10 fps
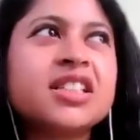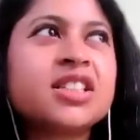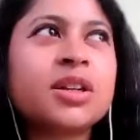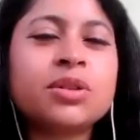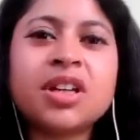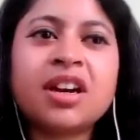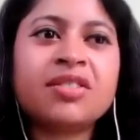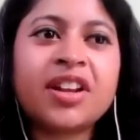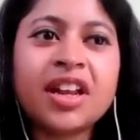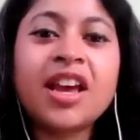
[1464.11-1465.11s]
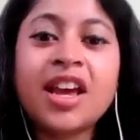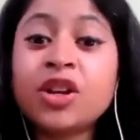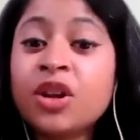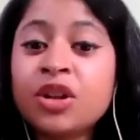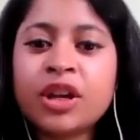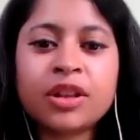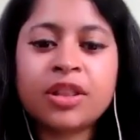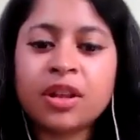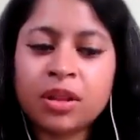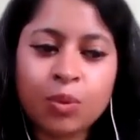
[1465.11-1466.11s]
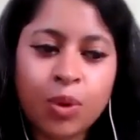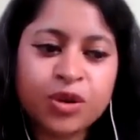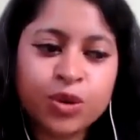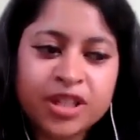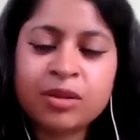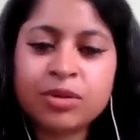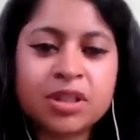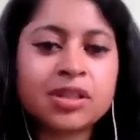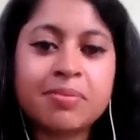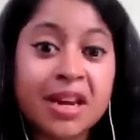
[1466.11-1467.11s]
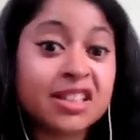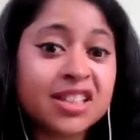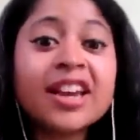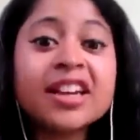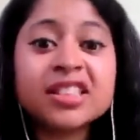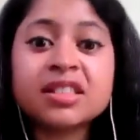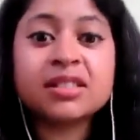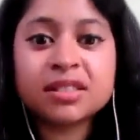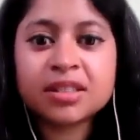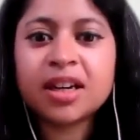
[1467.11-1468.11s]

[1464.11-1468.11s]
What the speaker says: It's so tough. And, the one you said, which is meditation,